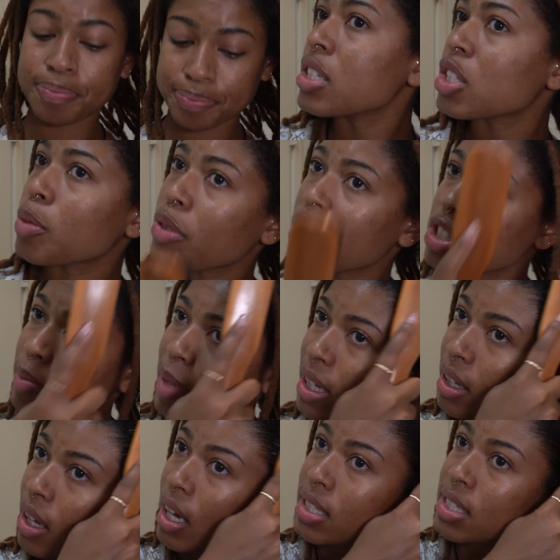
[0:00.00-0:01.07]
So brushing my
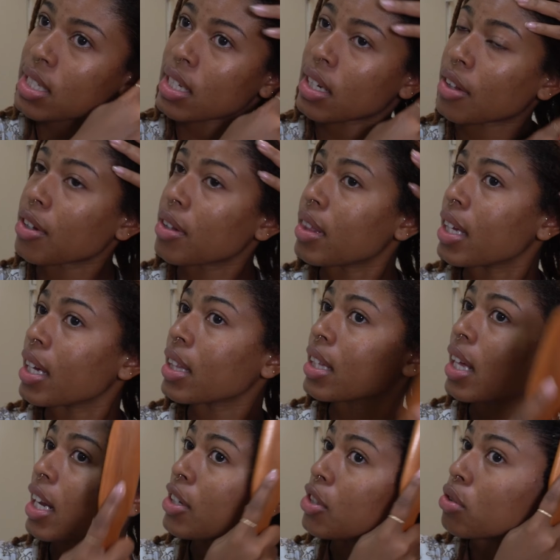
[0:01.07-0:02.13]
locks is another thing
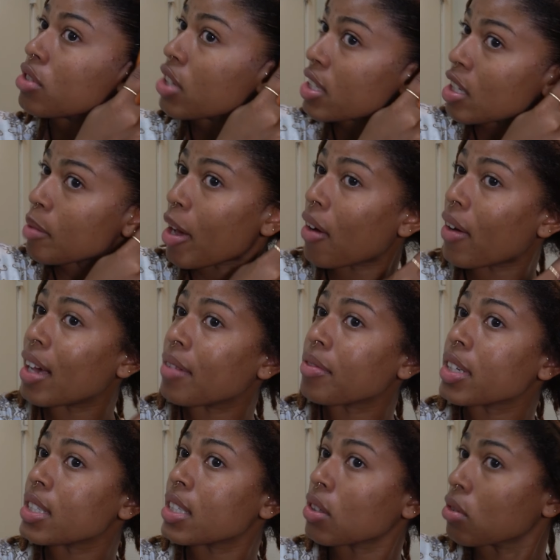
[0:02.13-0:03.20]
that I do just about
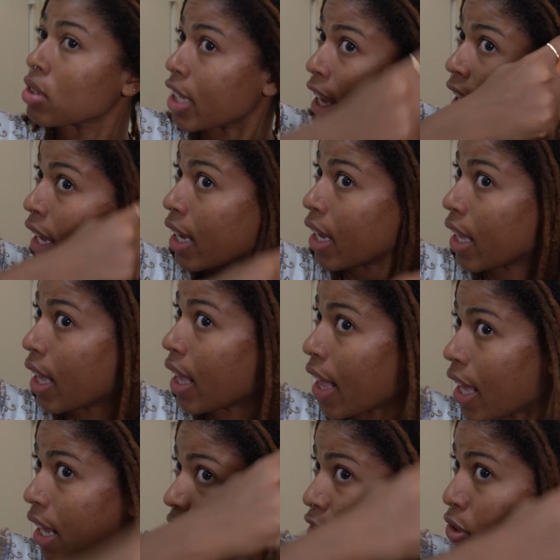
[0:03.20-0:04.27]
every single day,
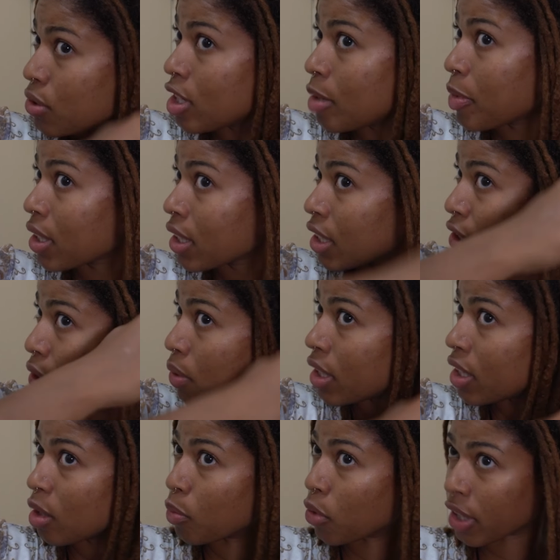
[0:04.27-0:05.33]
and I do typically do it
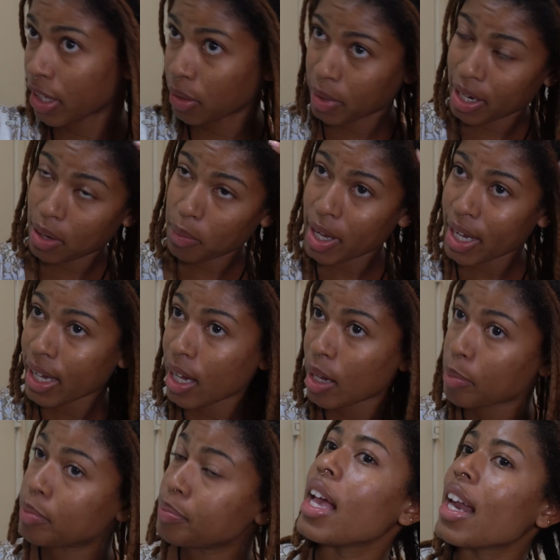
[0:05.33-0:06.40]
in the morning when I wake up.